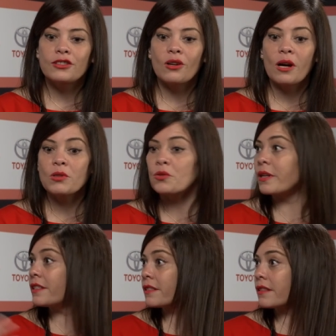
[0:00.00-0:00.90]
So I was
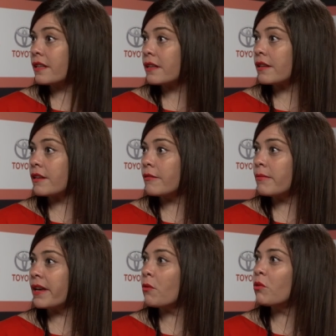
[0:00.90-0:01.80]
raised
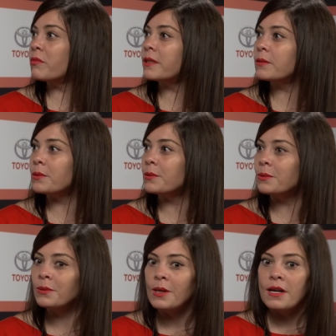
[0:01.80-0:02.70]
by a woman
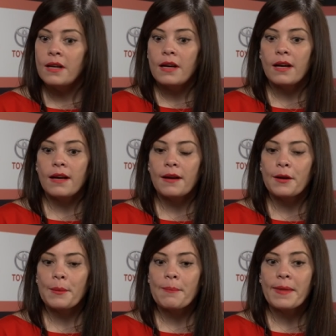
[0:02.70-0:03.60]
who
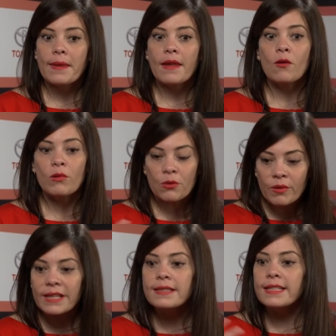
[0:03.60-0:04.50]
were
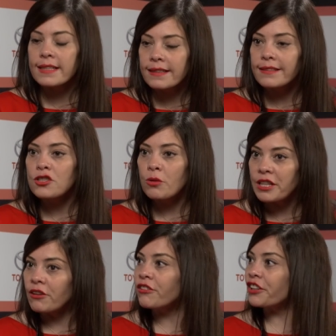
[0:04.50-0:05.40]
raising
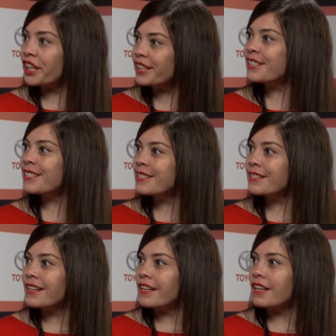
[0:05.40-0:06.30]
20 other kids,
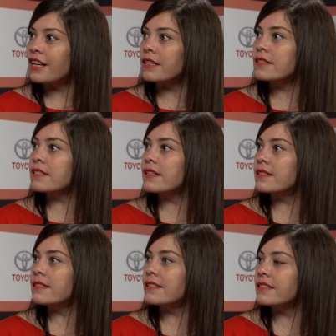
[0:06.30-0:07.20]

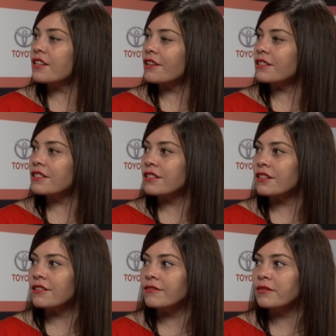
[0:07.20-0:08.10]
sons and daughters
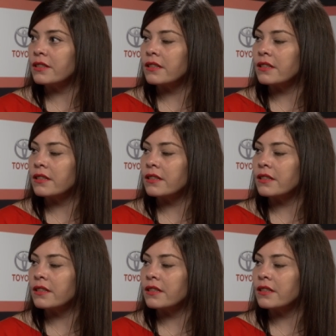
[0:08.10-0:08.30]
of